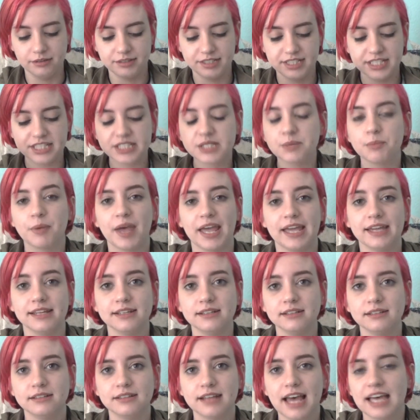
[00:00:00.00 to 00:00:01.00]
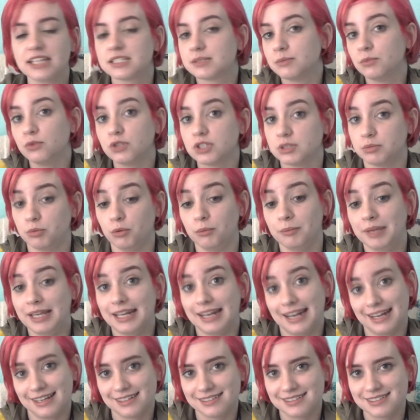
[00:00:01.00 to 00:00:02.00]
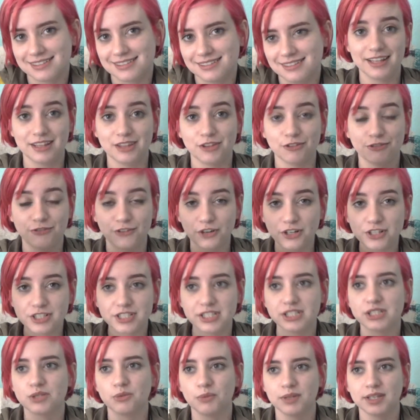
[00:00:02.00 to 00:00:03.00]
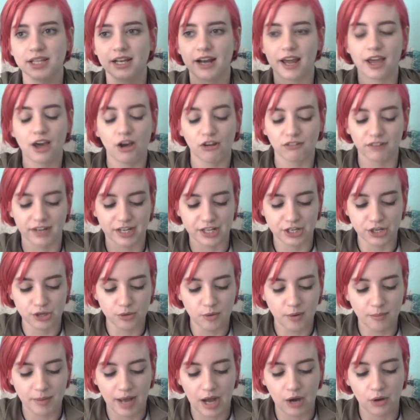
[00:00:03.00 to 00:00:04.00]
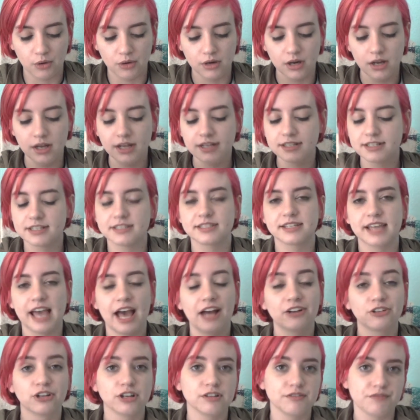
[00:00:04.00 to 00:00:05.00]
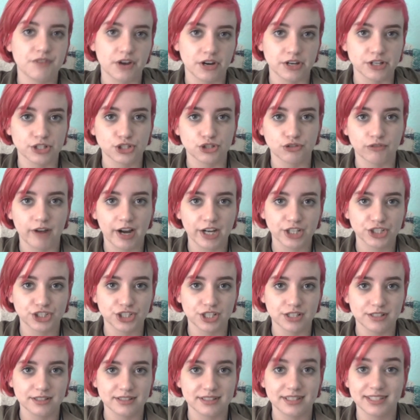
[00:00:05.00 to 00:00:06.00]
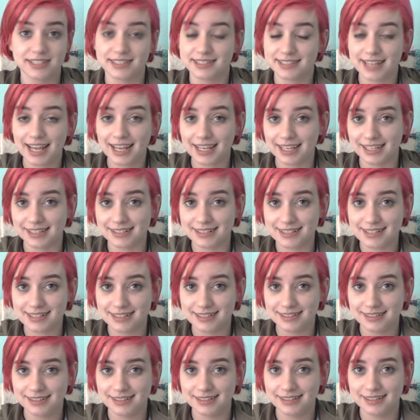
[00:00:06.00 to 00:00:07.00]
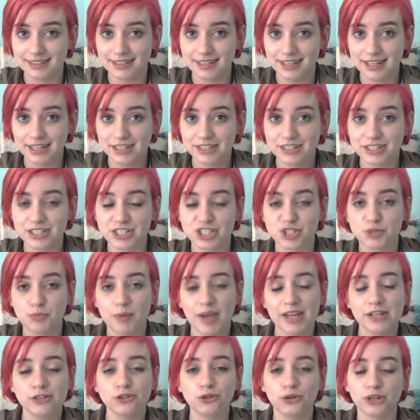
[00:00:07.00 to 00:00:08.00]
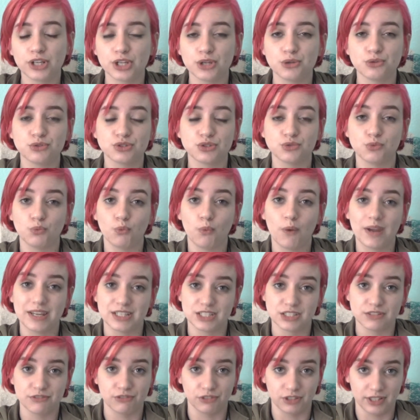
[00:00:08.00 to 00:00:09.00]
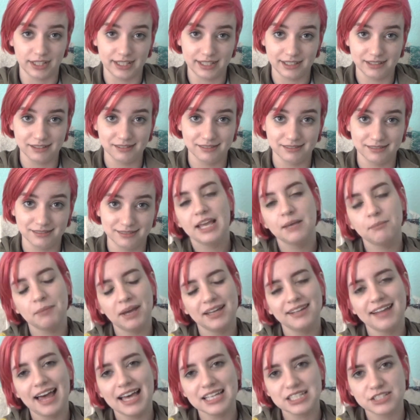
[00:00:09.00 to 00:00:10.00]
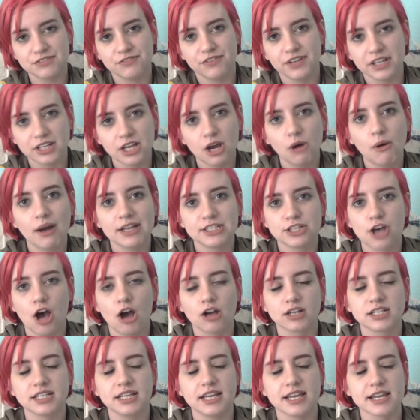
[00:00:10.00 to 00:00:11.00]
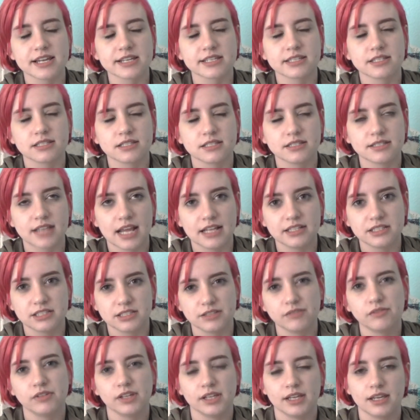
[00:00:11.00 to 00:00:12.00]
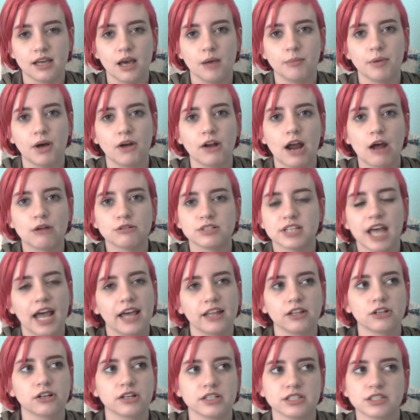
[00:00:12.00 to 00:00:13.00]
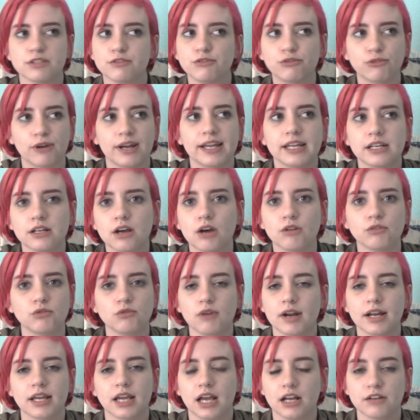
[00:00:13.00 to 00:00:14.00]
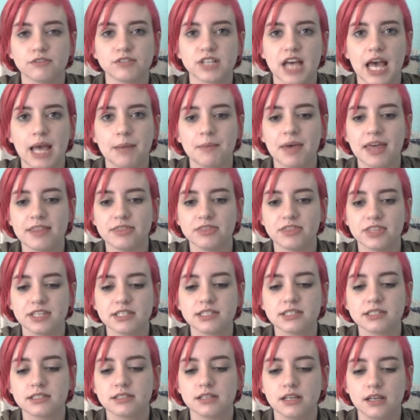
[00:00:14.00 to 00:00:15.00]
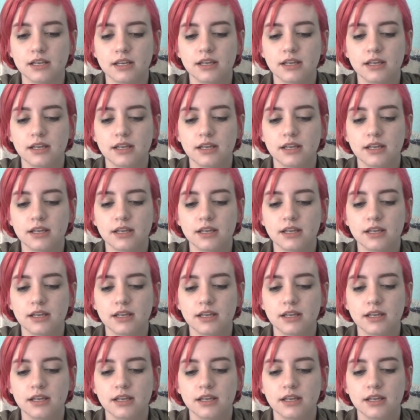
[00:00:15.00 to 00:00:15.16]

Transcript: dissipate has multiple meanings. The first is the one that I already knew about, to scatter in various directions. The second, to spend or used wastefully. In my last video, I talked extensively about how Tyler is afraid of running out of time, and this